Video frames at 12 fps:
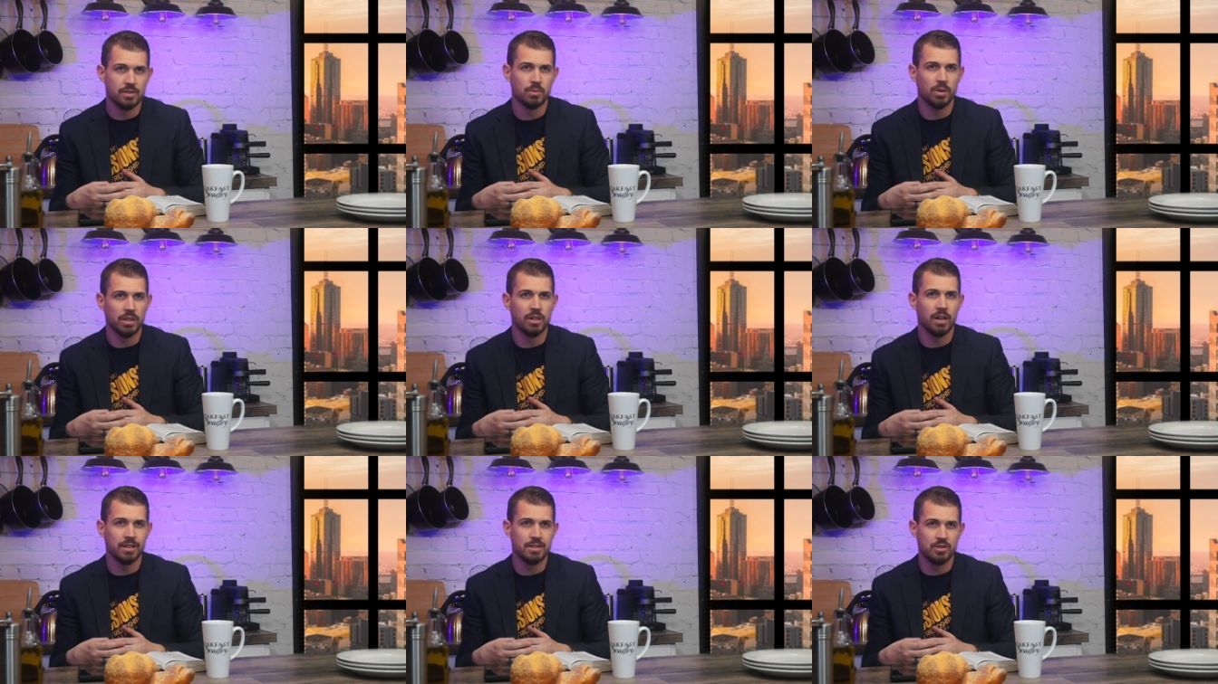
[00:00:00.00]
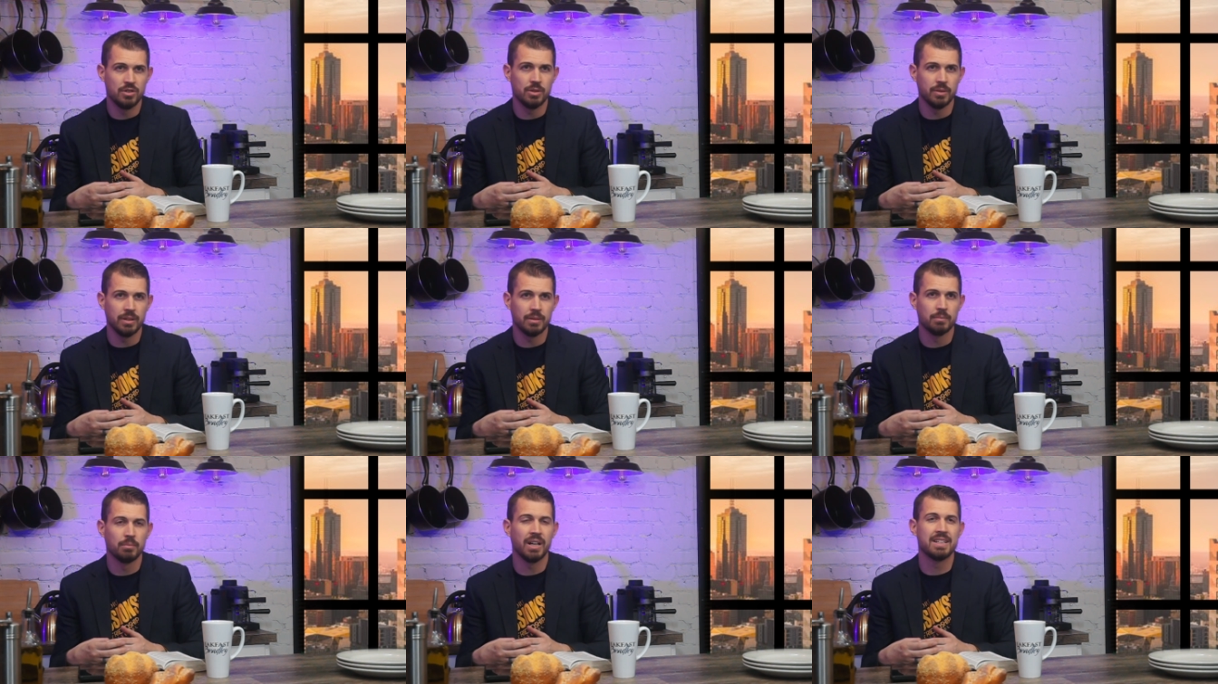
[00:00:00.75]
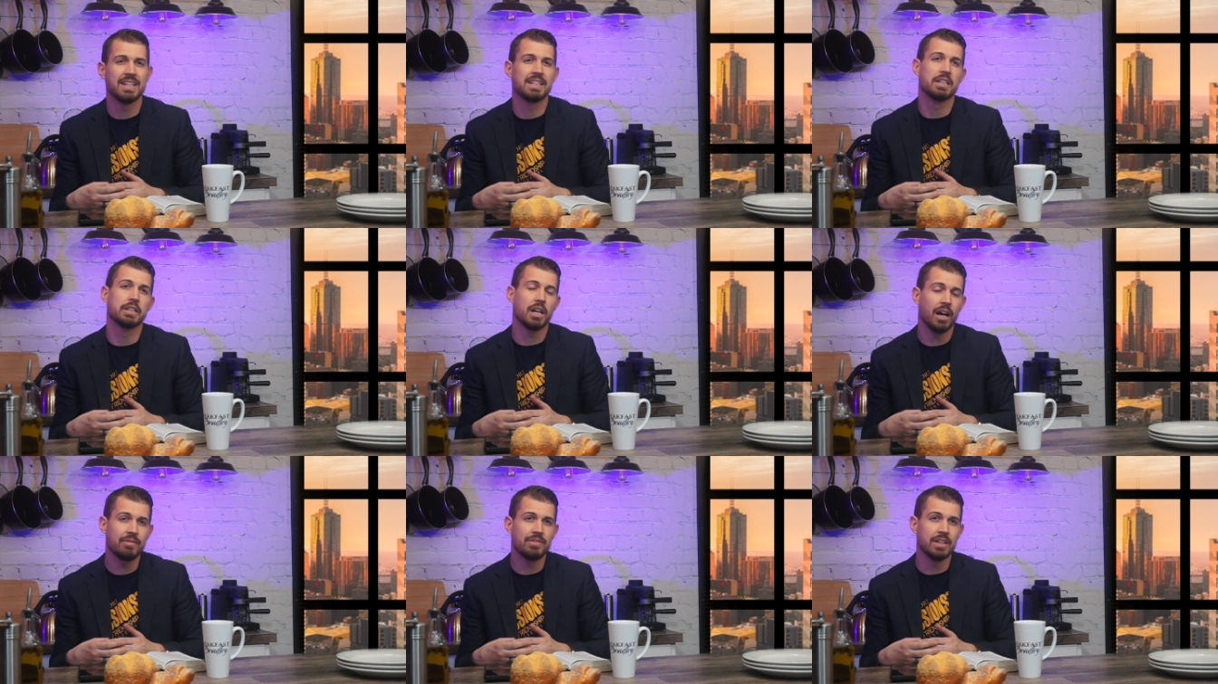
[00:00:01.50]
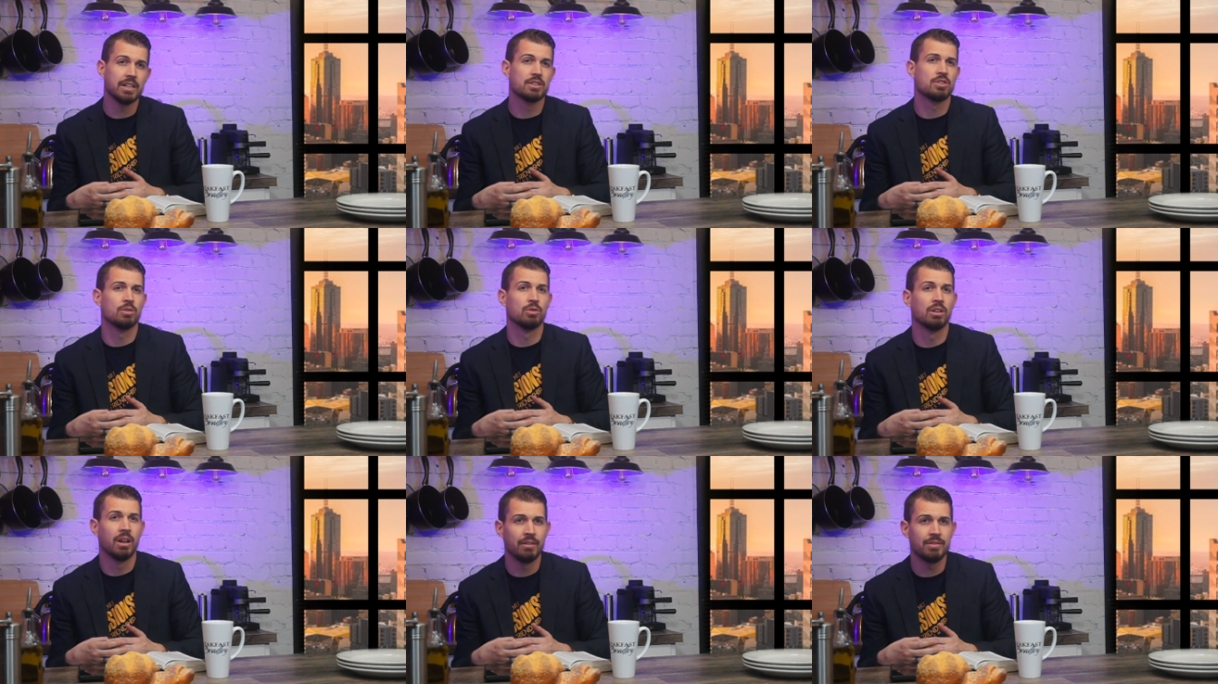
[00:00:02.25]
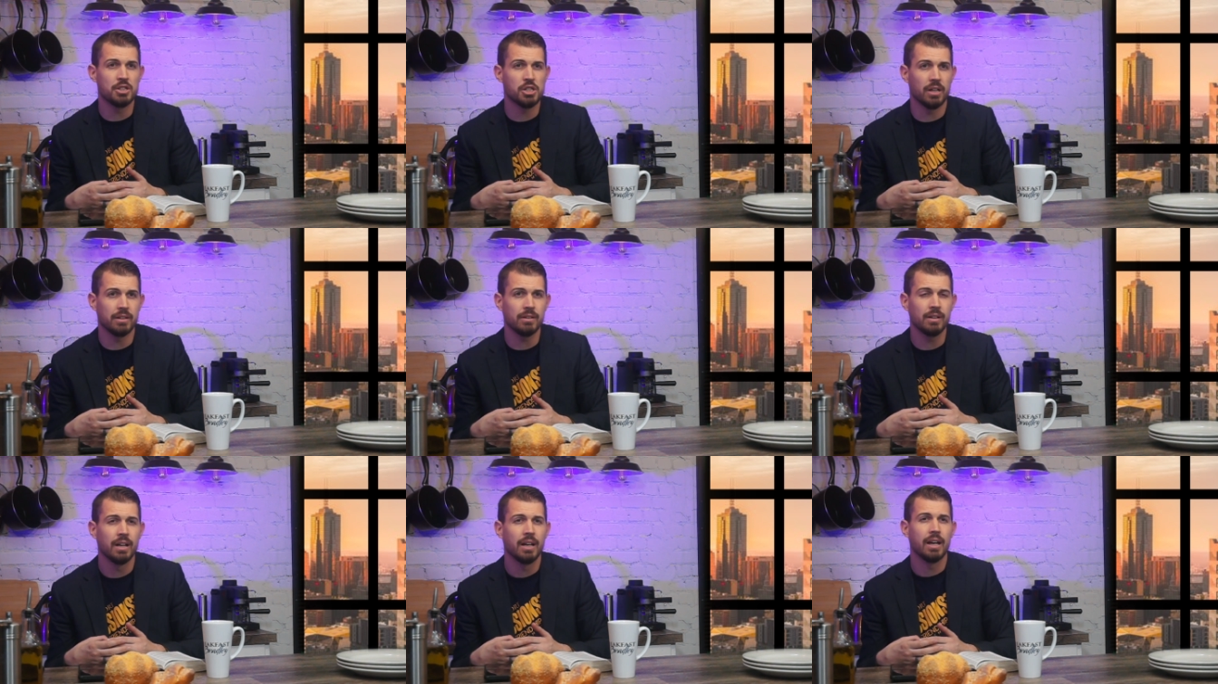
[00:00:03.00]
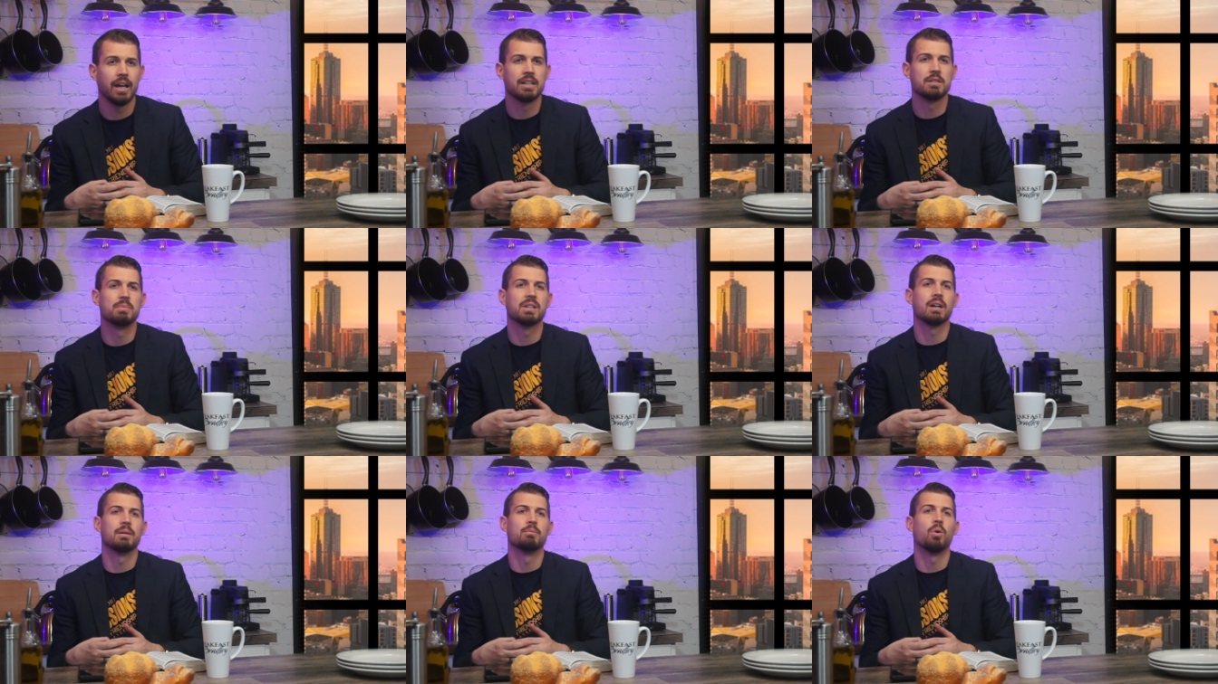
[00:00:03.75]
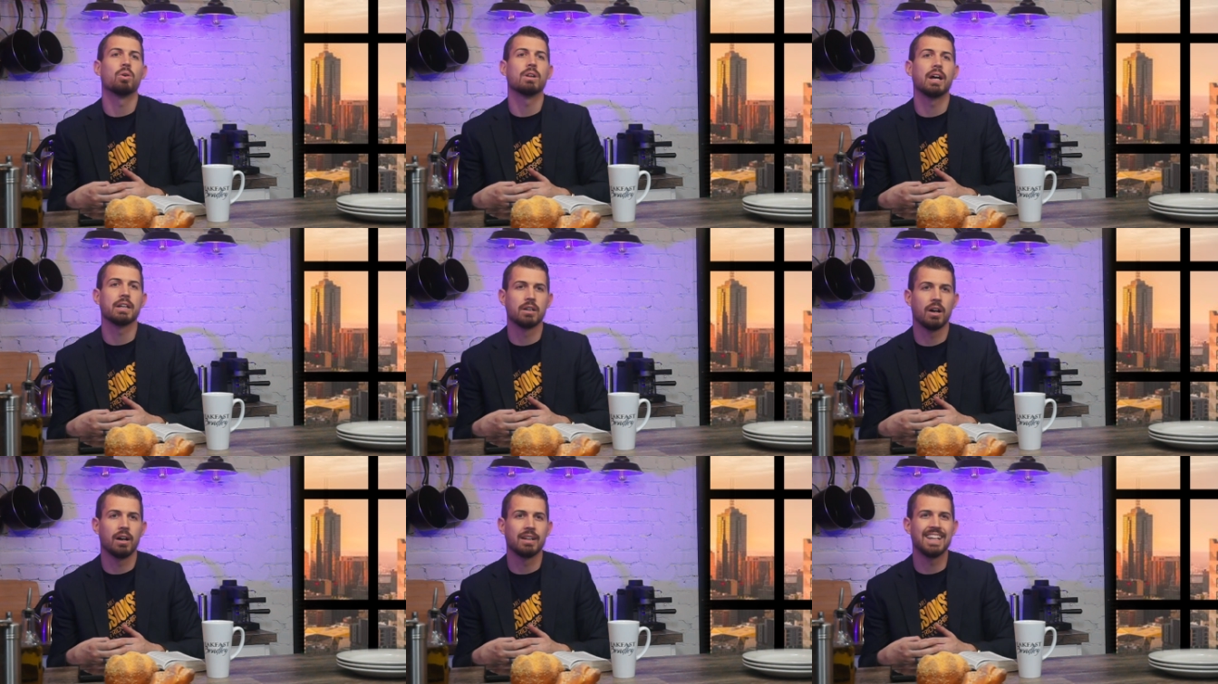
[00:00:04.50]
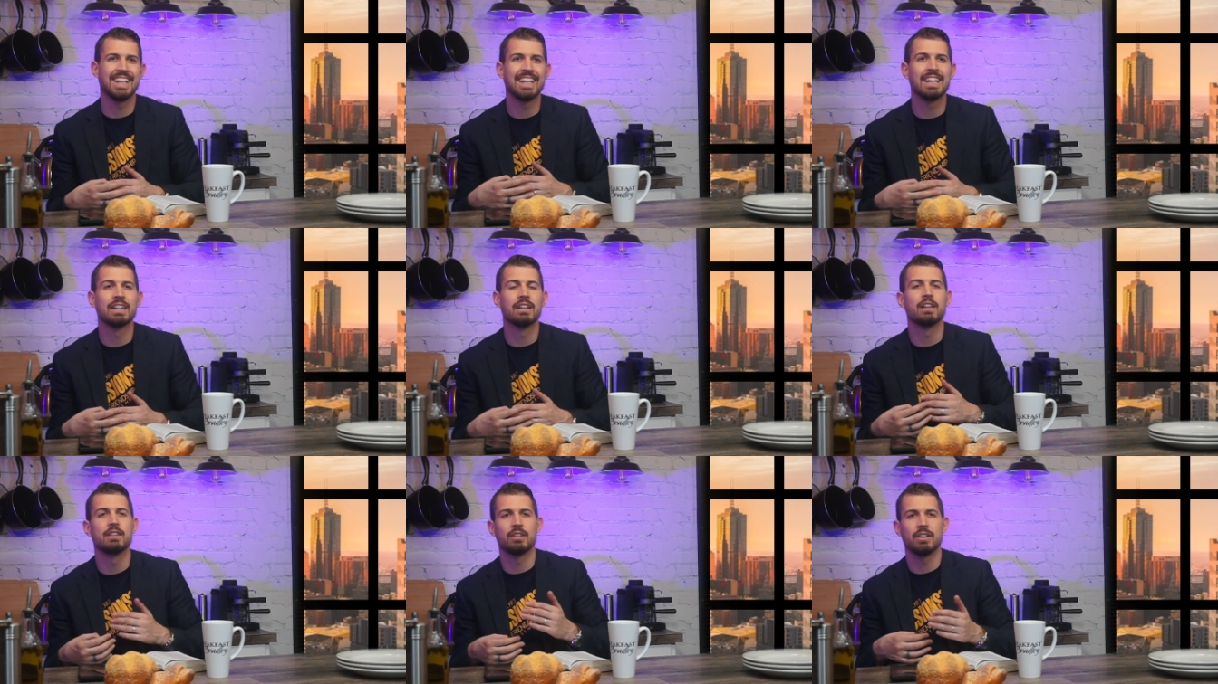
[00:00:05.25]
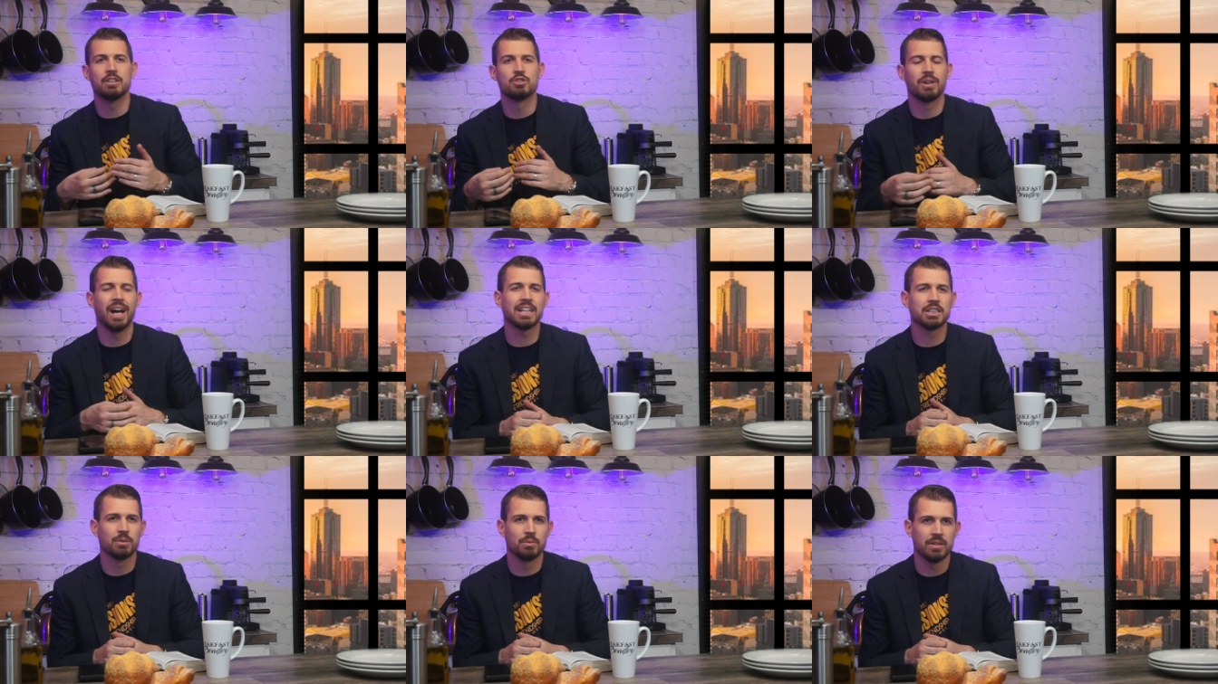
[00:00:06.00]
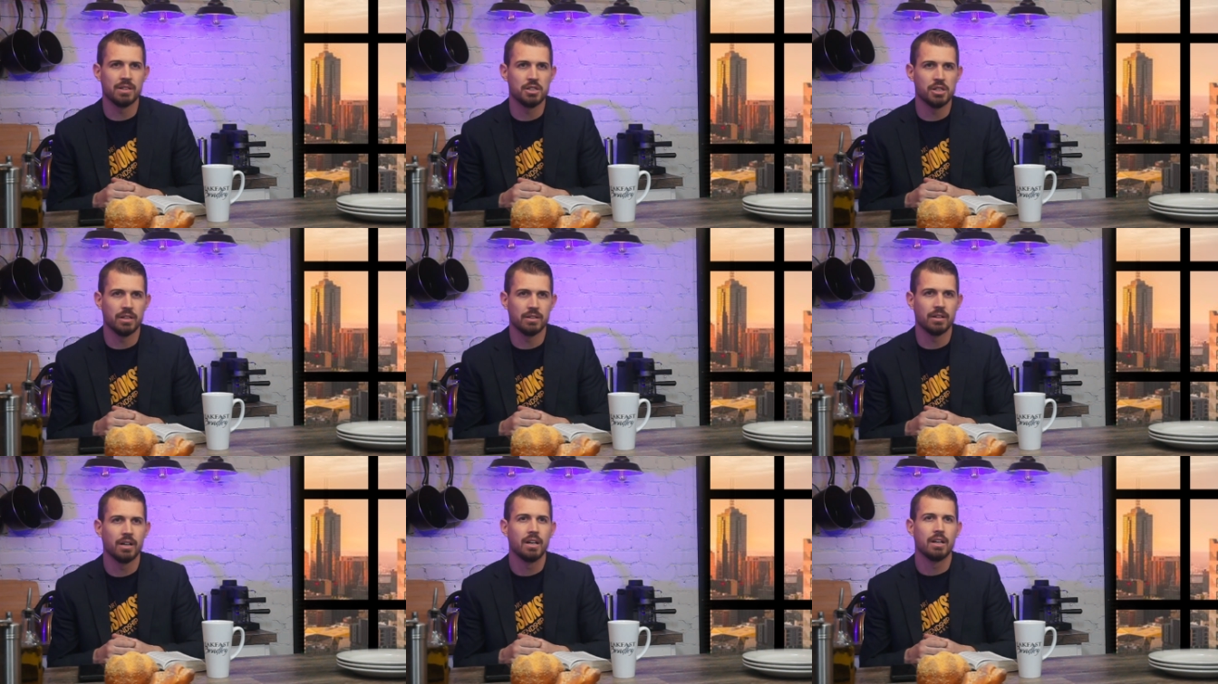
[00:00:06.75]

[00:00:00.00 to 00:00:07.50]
to what God is doing by taking covenant to love each other and to become more like God in their interaction with each other